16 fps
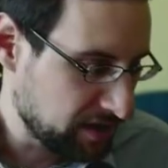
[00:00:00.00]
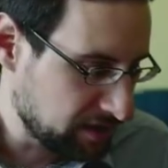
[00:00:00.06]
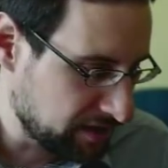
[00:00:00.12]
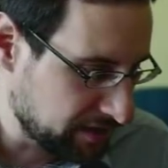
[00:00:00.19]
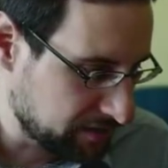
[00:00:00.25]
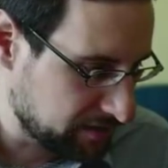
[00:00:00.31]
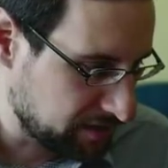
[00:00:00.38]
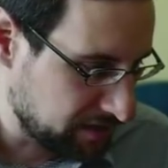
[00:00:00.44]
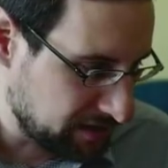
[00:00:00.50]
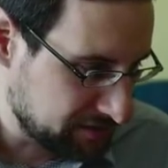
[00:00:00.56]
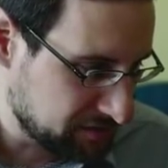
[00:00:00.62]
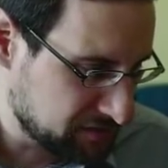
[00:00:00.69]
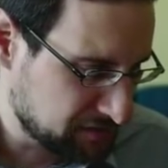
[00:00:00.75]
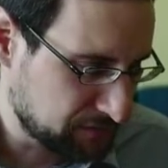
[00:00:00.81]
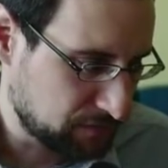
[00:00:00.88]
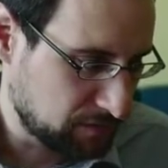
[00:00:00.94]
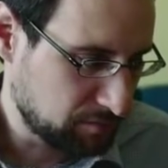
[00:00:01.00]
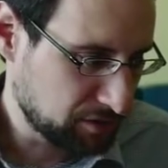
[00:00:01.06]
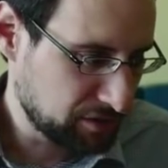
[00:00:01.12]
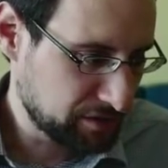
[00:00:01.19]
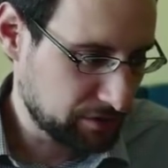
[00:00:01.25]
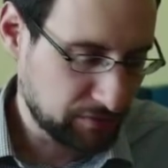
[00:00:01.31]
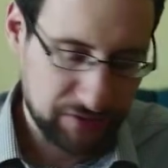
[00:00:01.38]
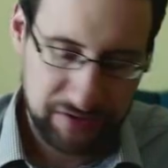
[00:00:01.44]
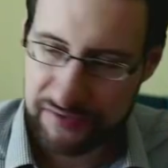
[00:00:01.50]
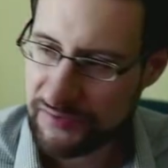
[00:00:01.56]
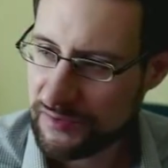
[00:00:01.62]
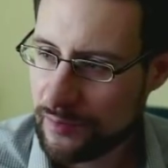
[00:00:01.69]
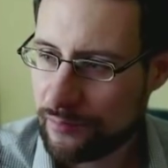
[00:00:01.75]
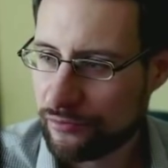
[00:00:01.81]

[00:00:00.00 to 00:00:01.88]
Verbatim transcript: like artist formerly known as